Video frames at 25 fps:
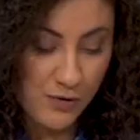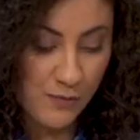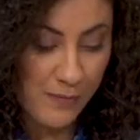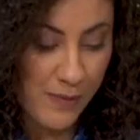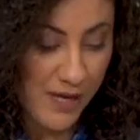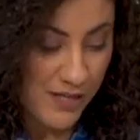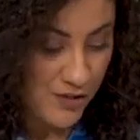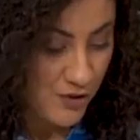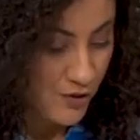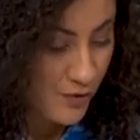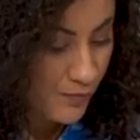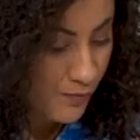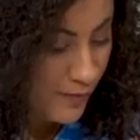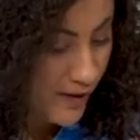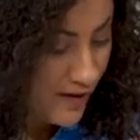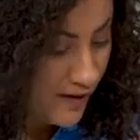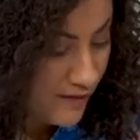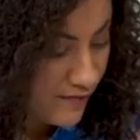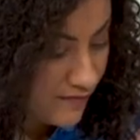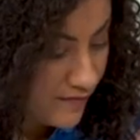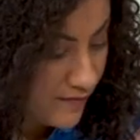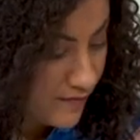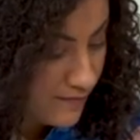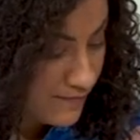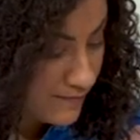to measure
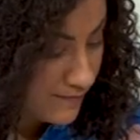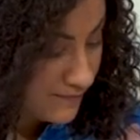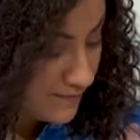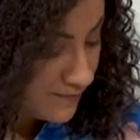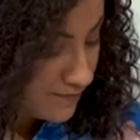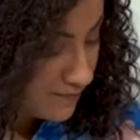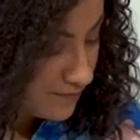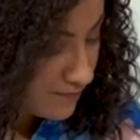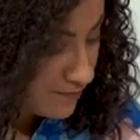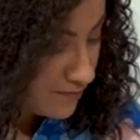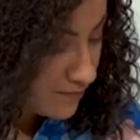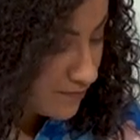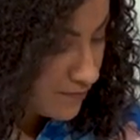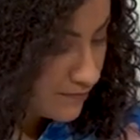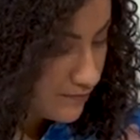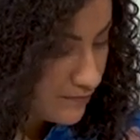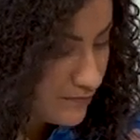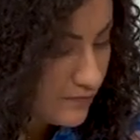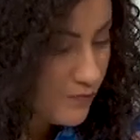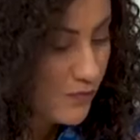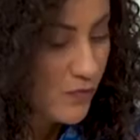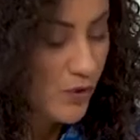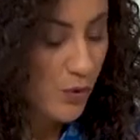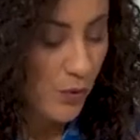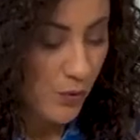with
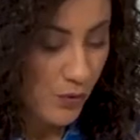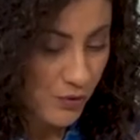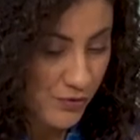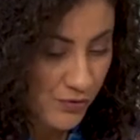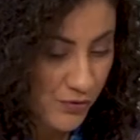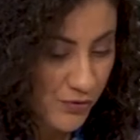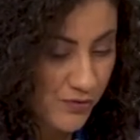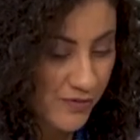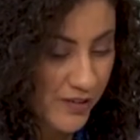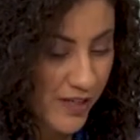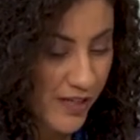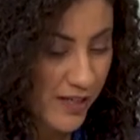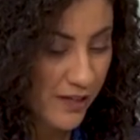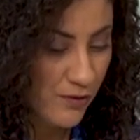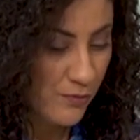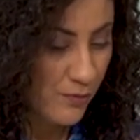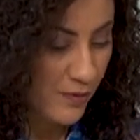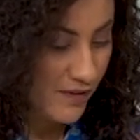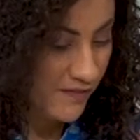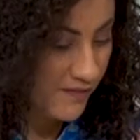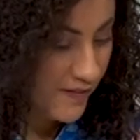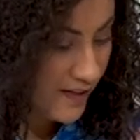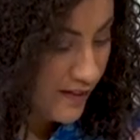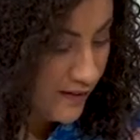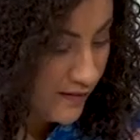or to take
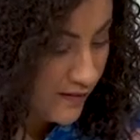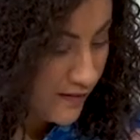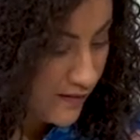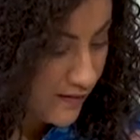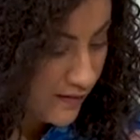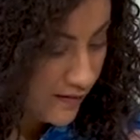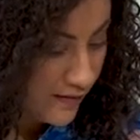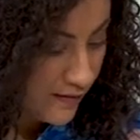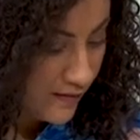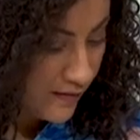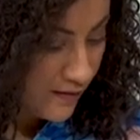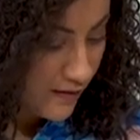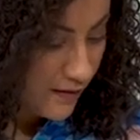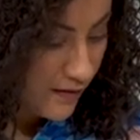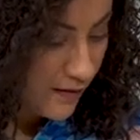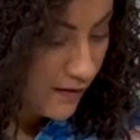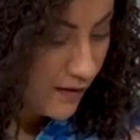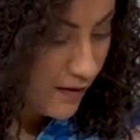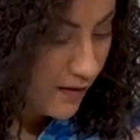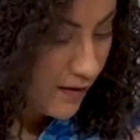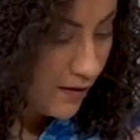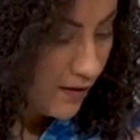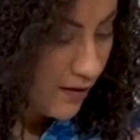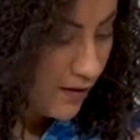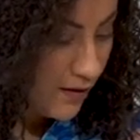with it.
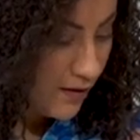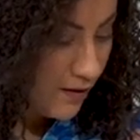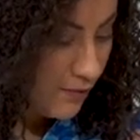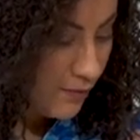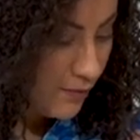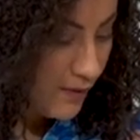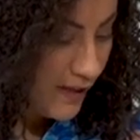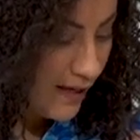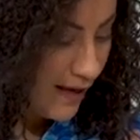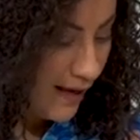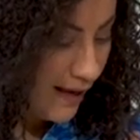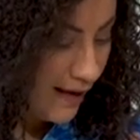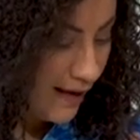We